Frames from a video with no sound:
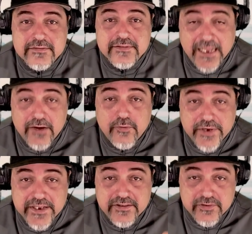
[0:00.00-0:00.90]
Now
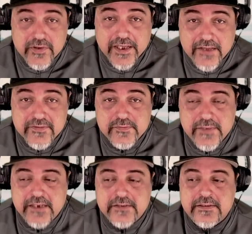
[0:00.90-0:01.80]
we do have
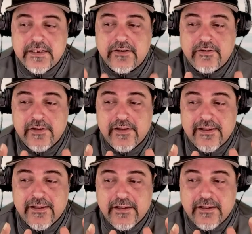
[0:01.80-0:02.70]
Smash. Now,
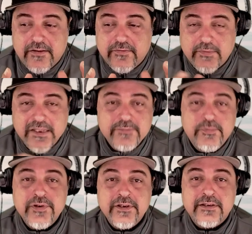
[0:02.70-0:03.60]
from this
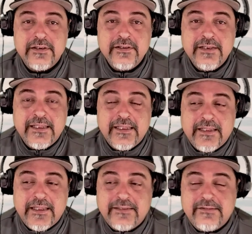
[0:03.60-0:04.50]
point on,
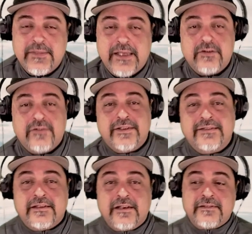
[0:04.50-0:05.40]
it's a matter of
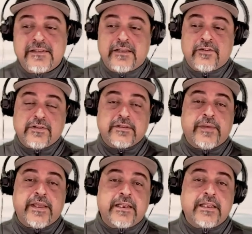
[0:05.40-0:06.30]
discussing or
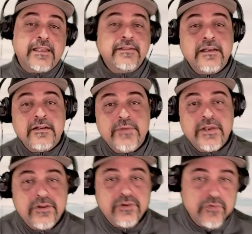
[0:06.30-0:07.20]
debating, is it going to be a
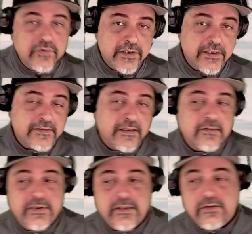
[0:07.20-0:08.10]
new one? Is it going
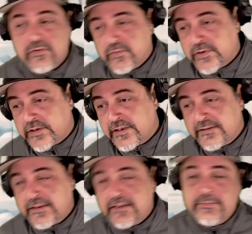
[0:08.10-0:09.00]
to be an old one?
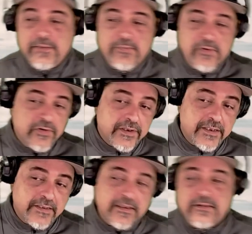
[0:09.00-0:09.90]
Is it going to be a port?
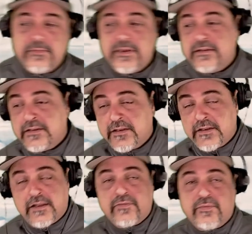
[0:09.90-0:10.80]
Is it going to be the
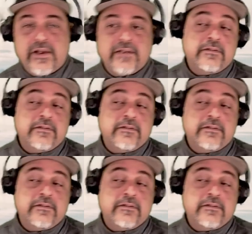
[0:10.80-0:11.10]
fresh?